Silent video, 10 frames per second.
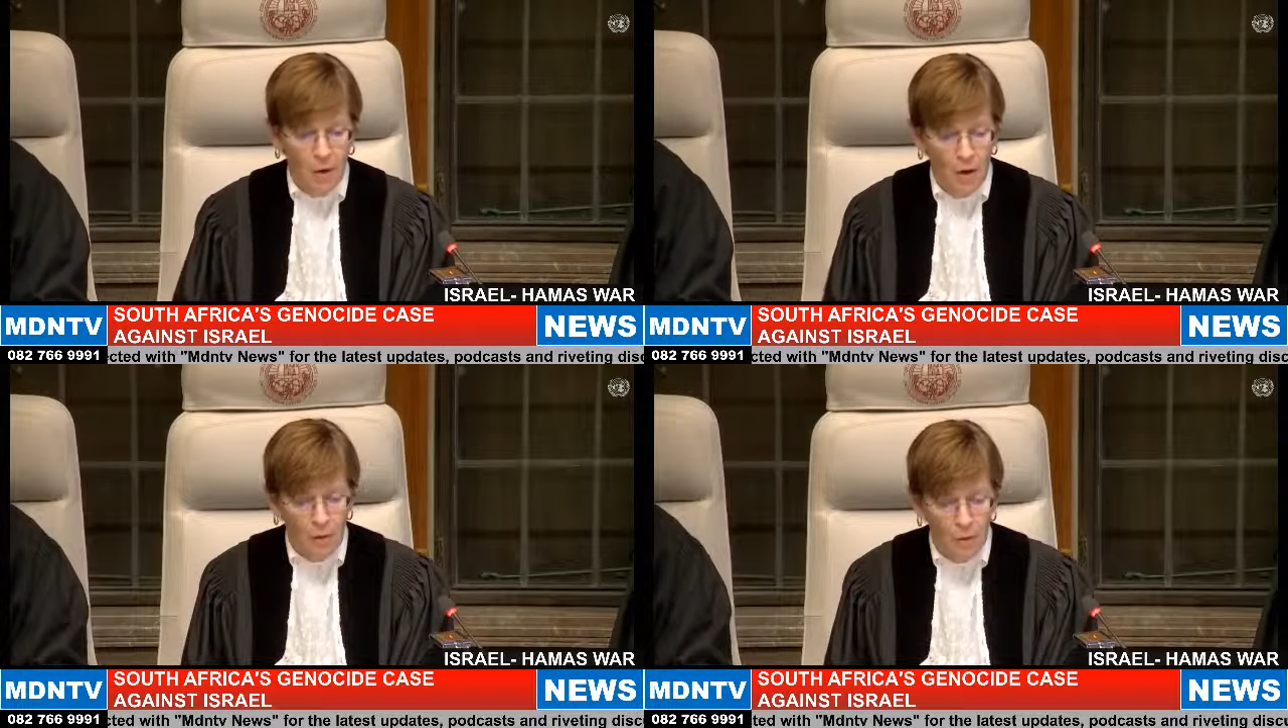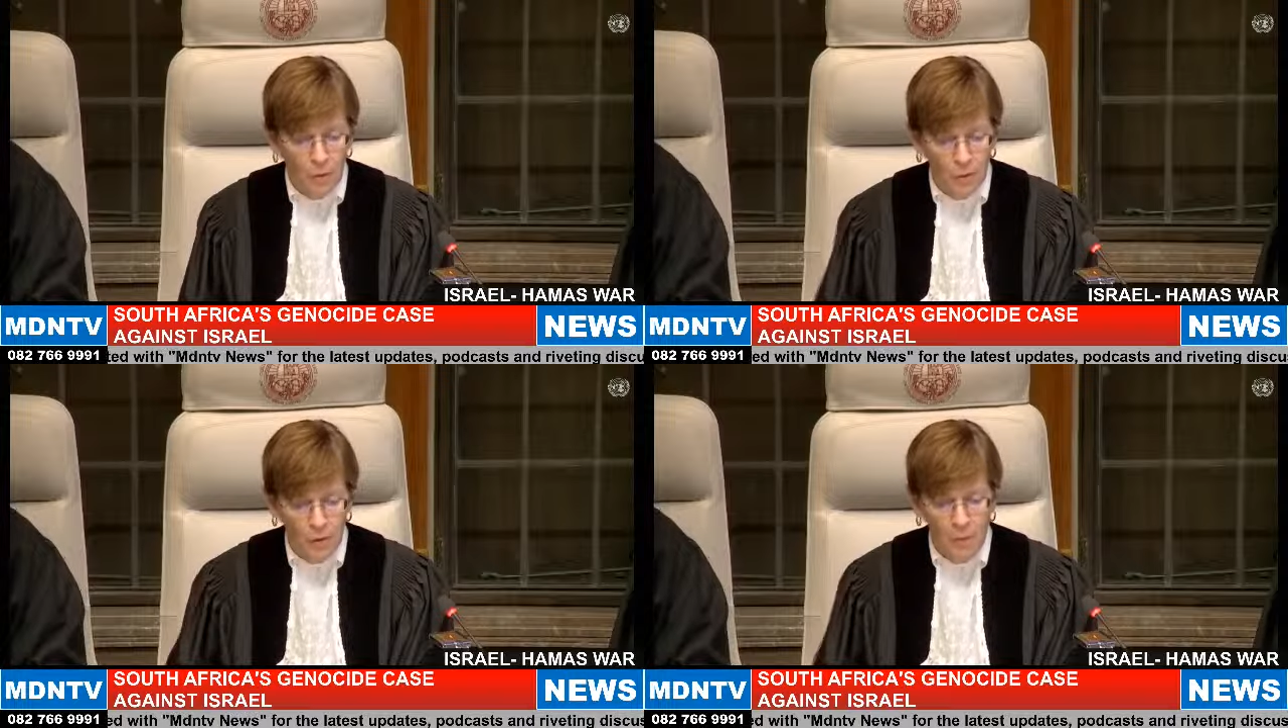under
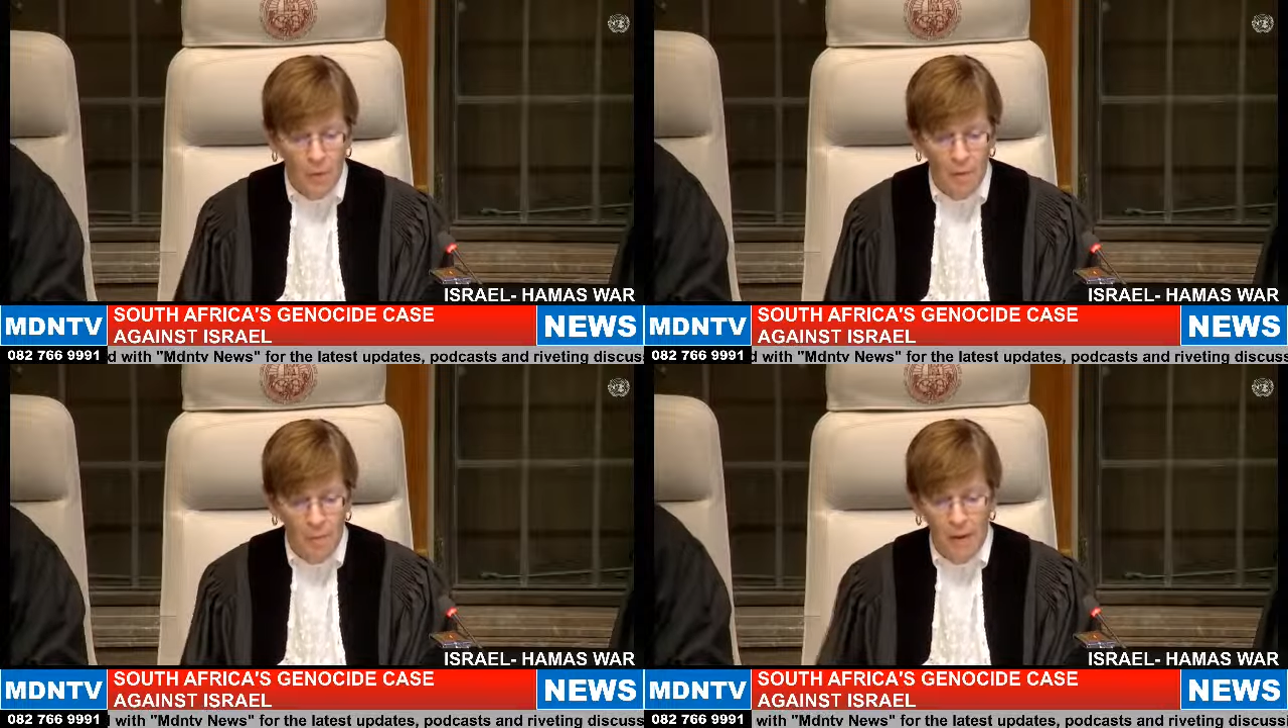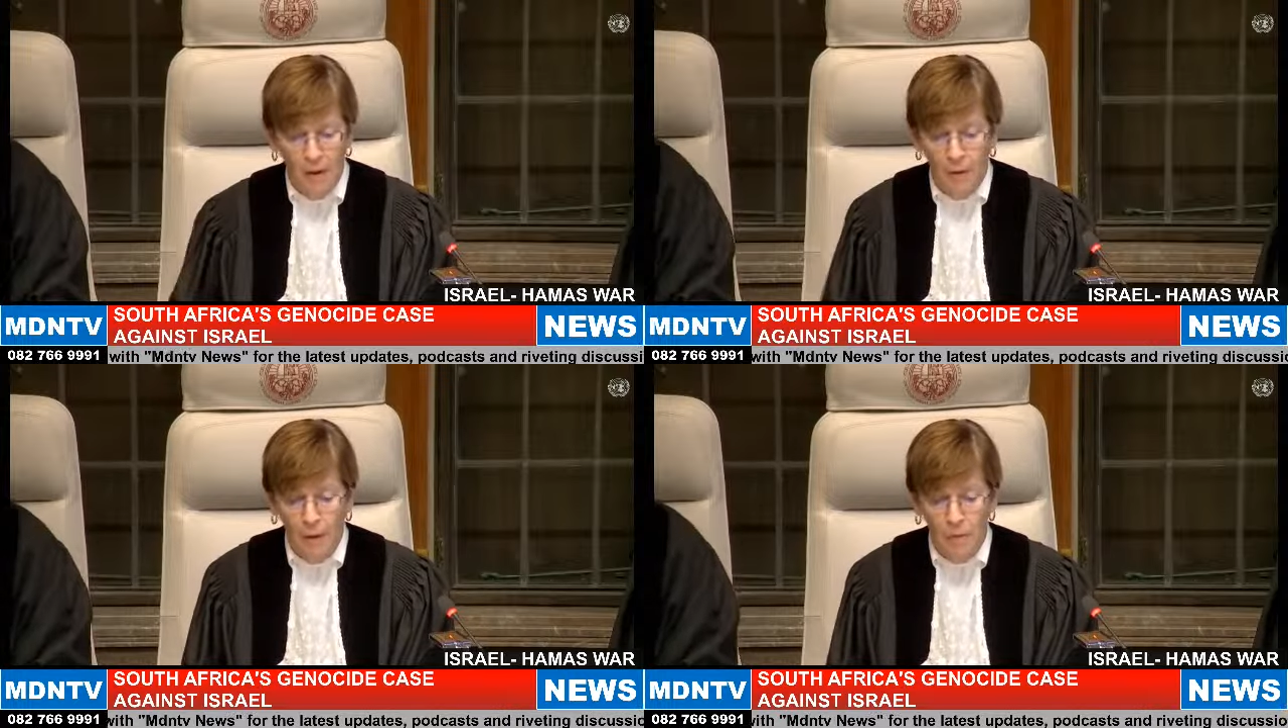Article
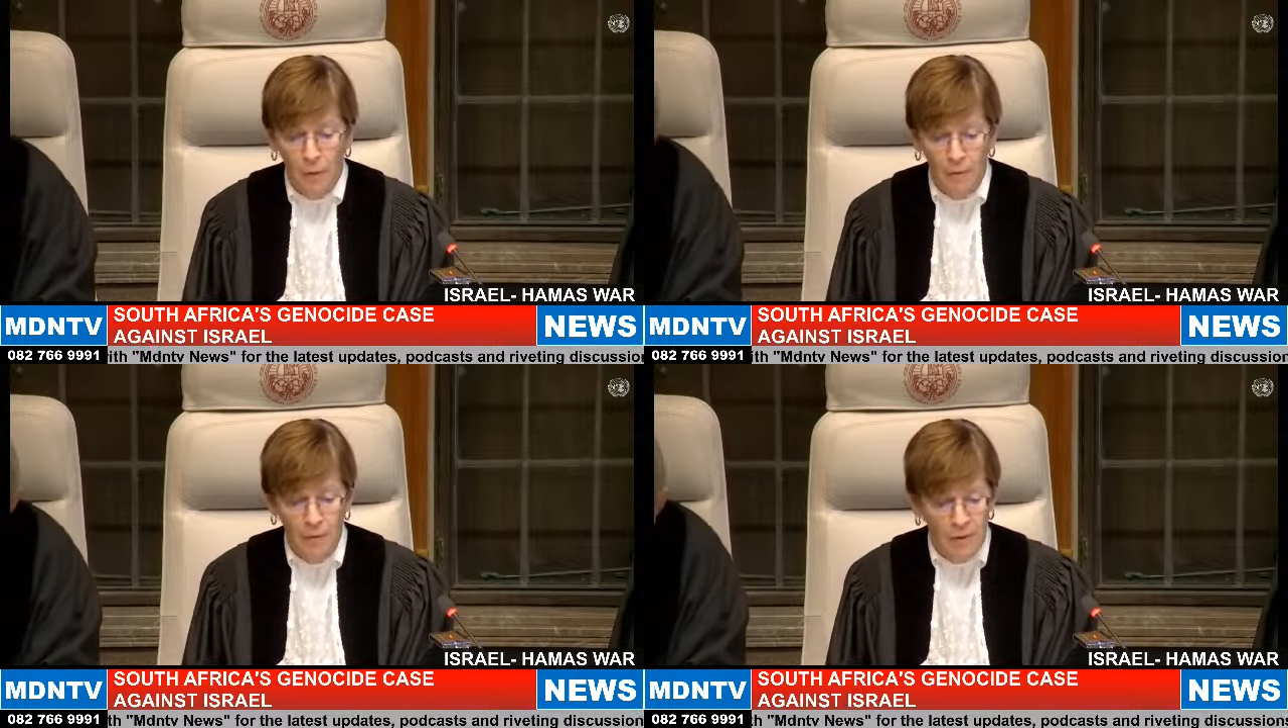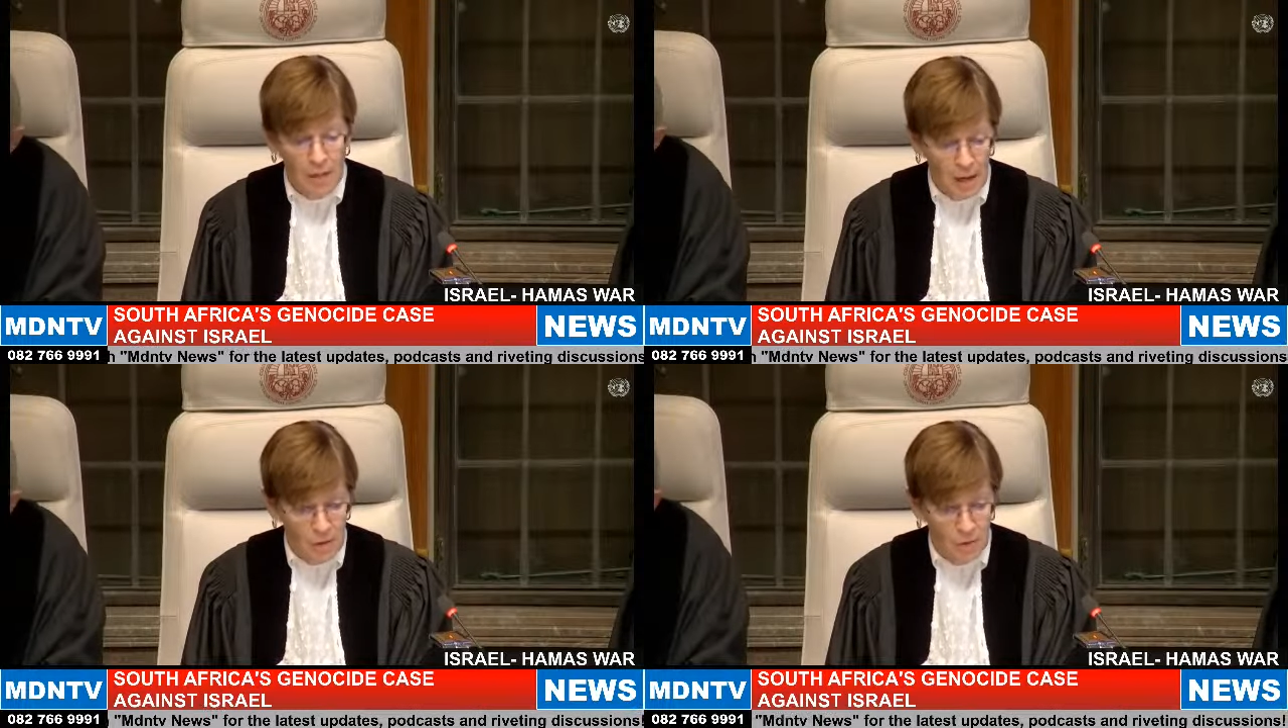31, Paragraph 3
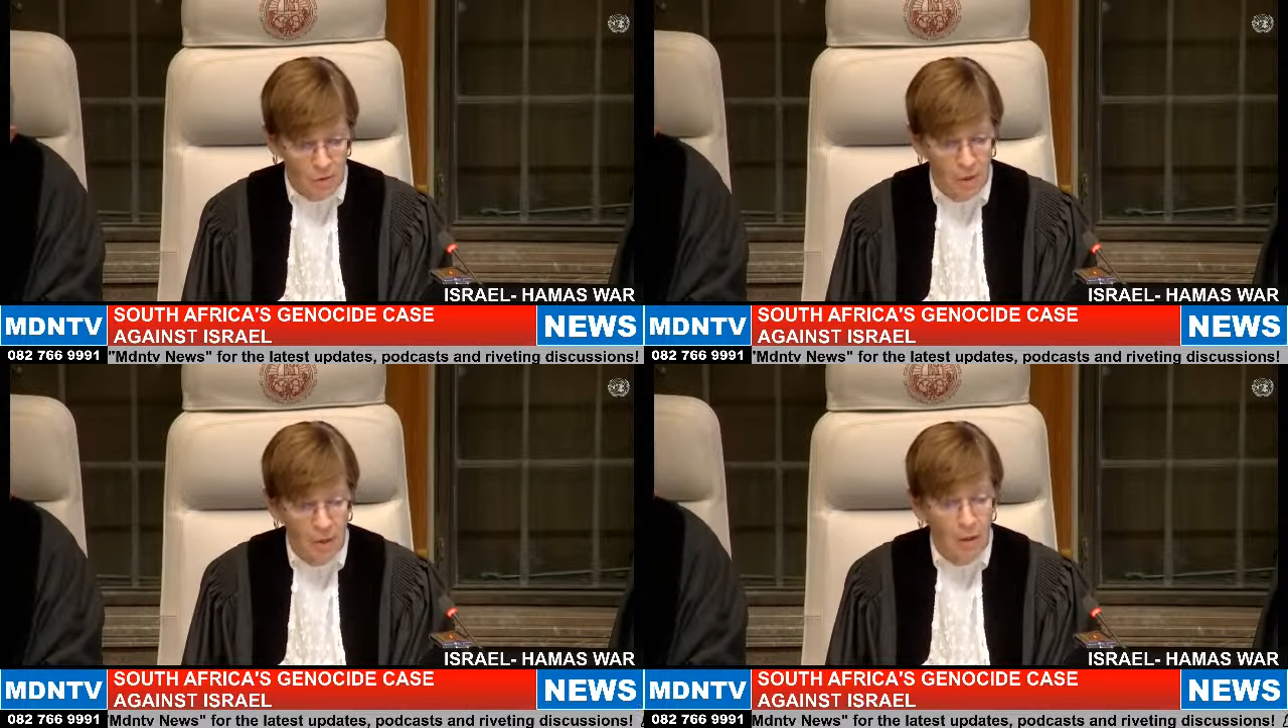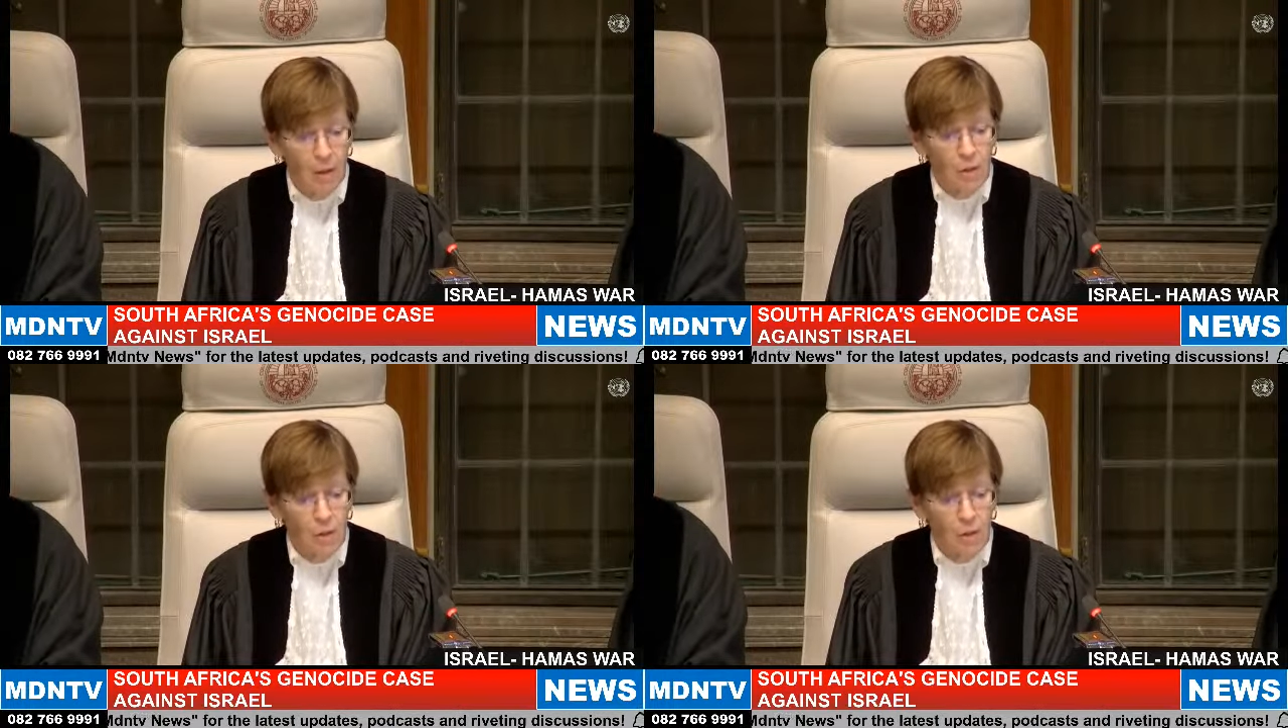of the statute,